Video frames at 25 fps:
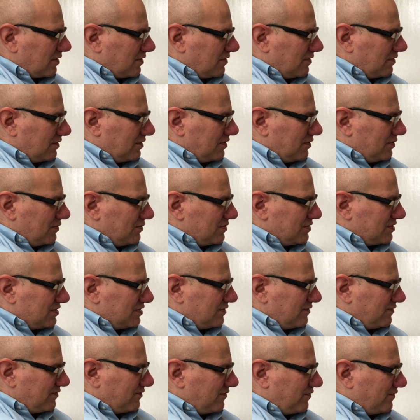Good use
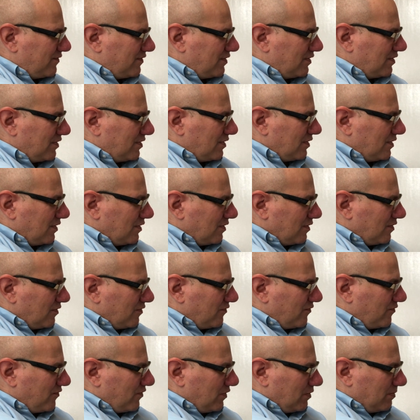of
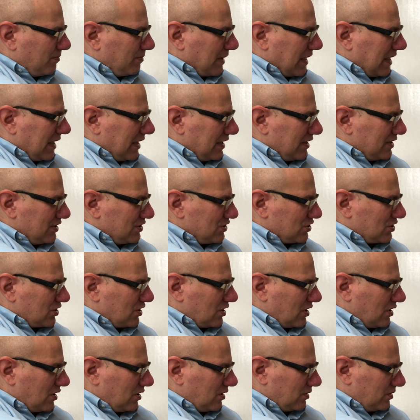full page
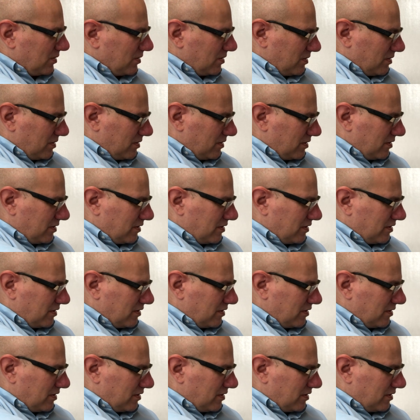color.